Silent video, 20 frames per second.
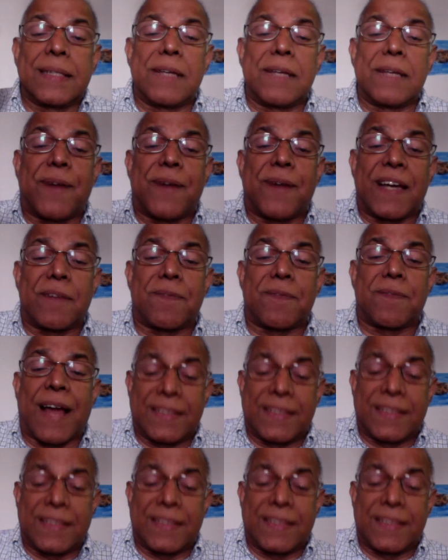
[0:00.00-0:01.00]

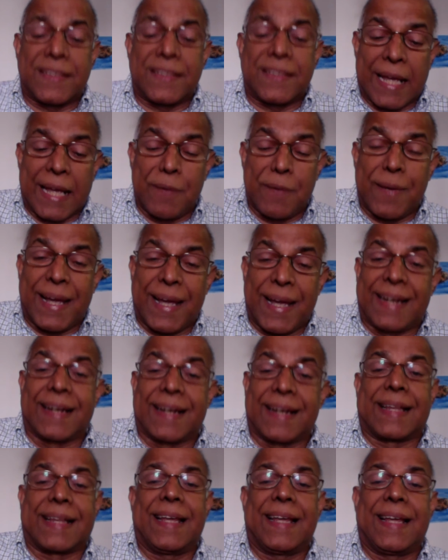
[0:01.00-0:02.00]
fireflies give
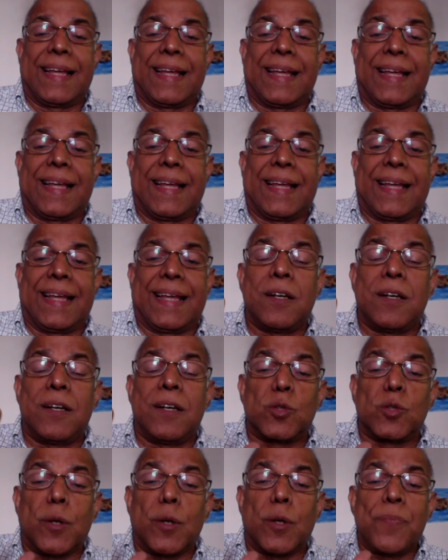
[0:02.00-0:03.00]
energy. Okay,
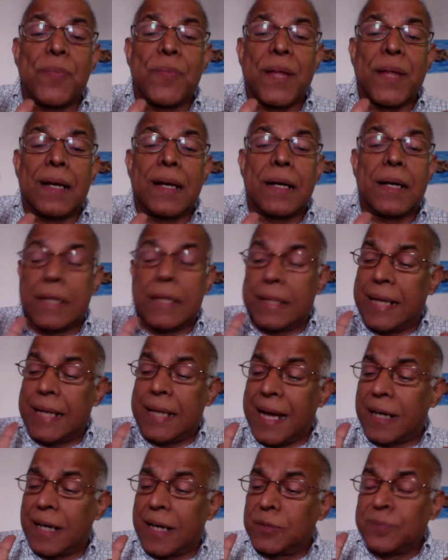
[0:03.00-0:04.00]
so
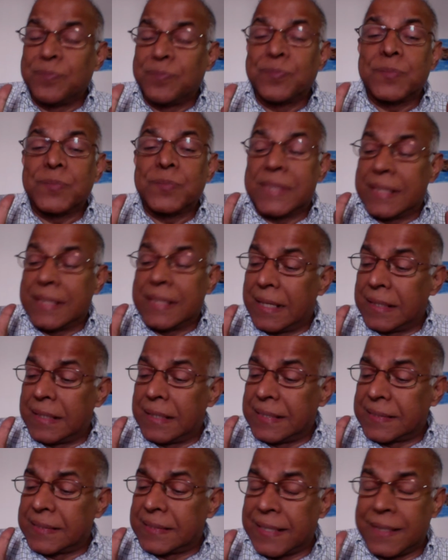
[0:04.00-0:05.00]
now
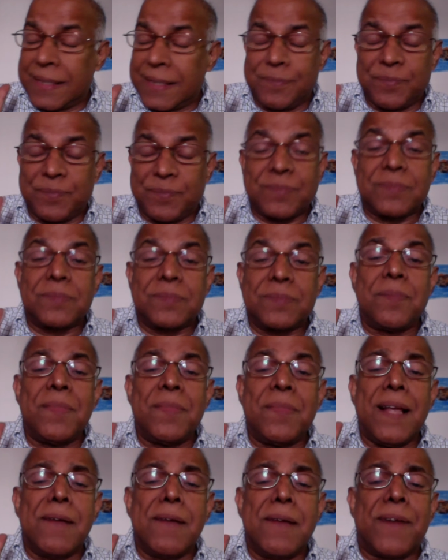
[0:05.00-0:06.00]
this
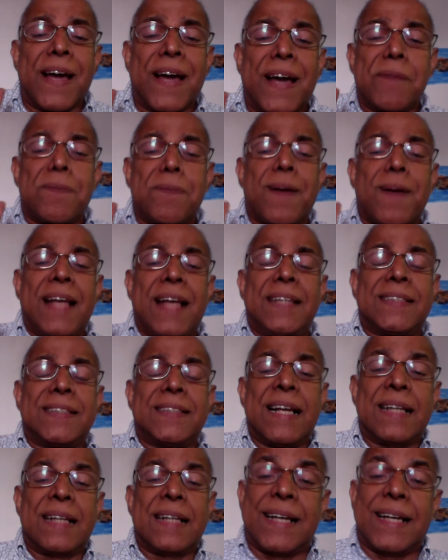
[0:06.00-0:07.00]
fireflies,
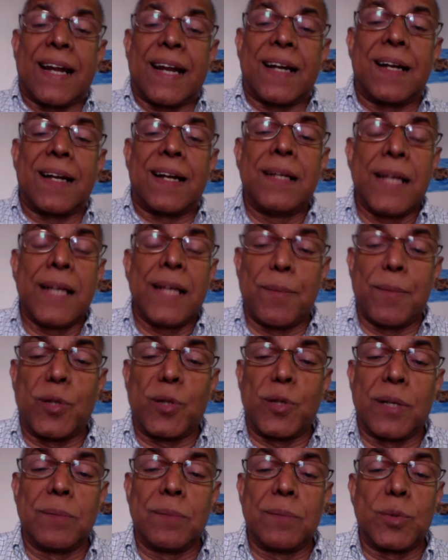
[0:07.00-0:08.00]
there are
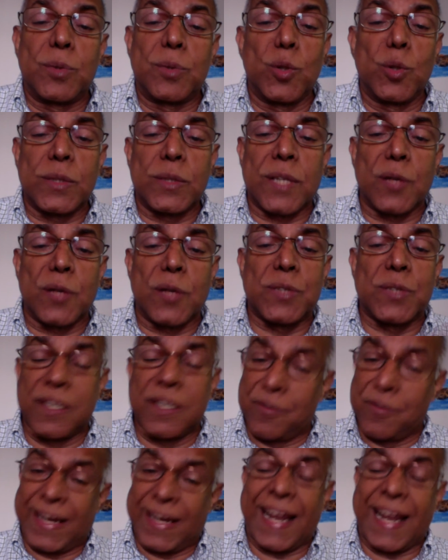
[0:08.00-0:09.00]
about
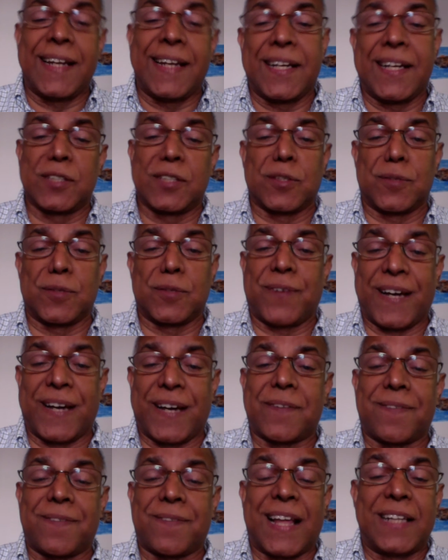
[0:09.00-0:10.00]
2000 varieties of
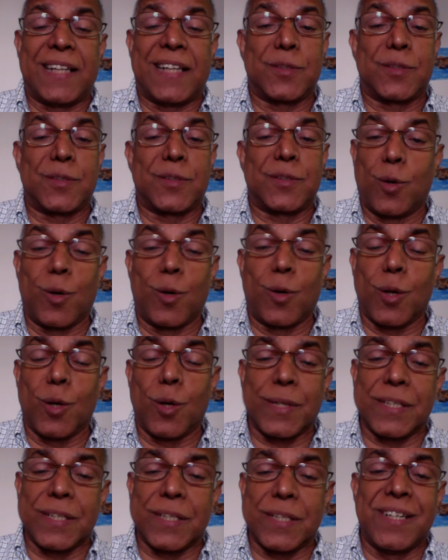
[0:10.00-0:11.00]
fireflies all
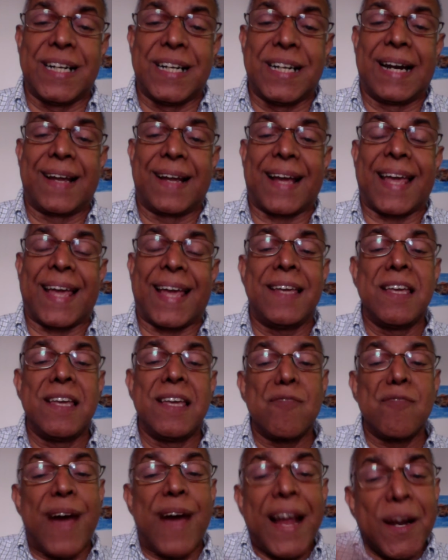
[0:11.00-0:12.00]
over the world. Okay,
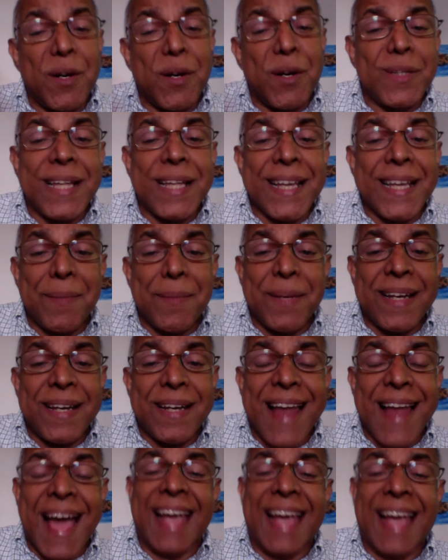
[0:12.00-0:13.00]
why do they emit
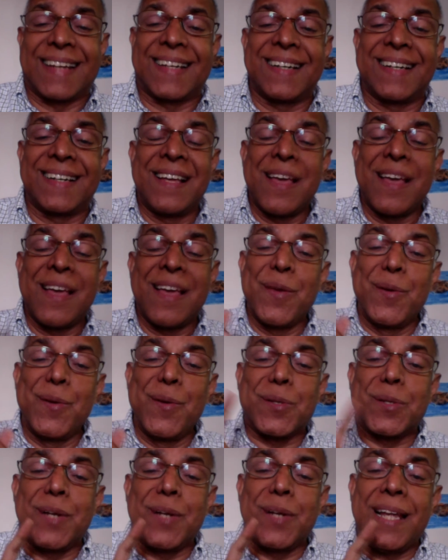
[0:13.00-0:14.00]
light?
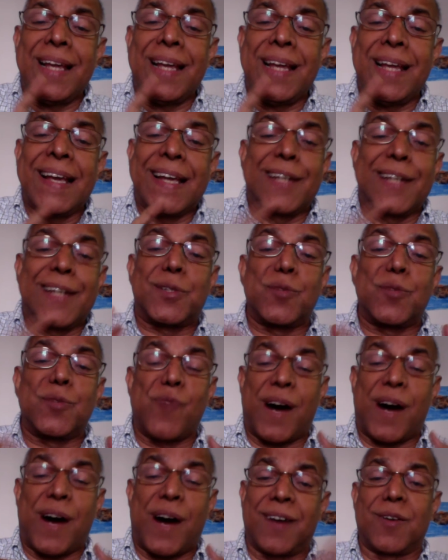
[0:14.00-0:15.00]
Usually it is to
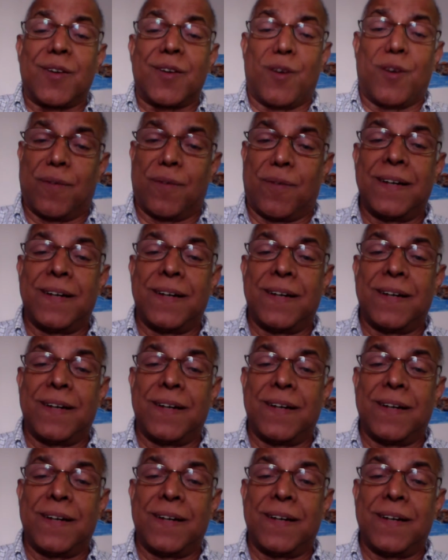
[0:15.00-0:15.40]
warn off